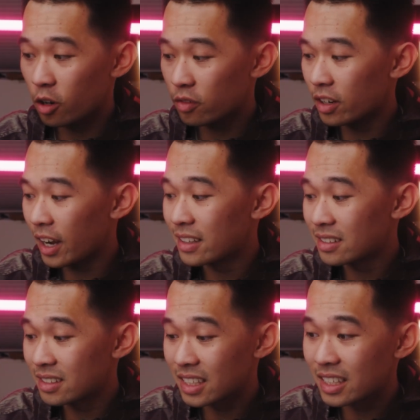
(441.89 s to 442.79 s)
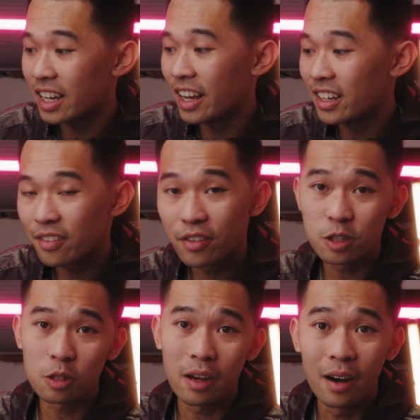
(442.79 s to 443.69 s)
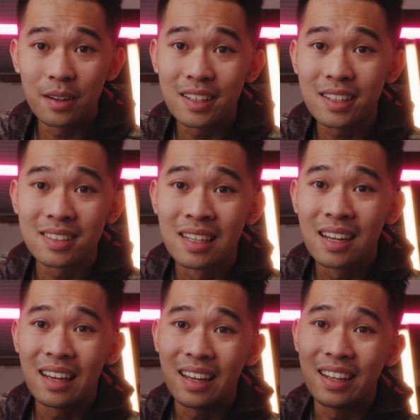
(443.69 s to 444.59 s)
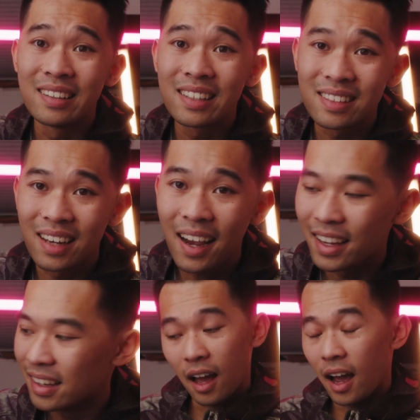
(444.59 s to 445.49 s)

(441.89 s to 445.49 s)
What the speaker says: over and see the individual LEDs in this light.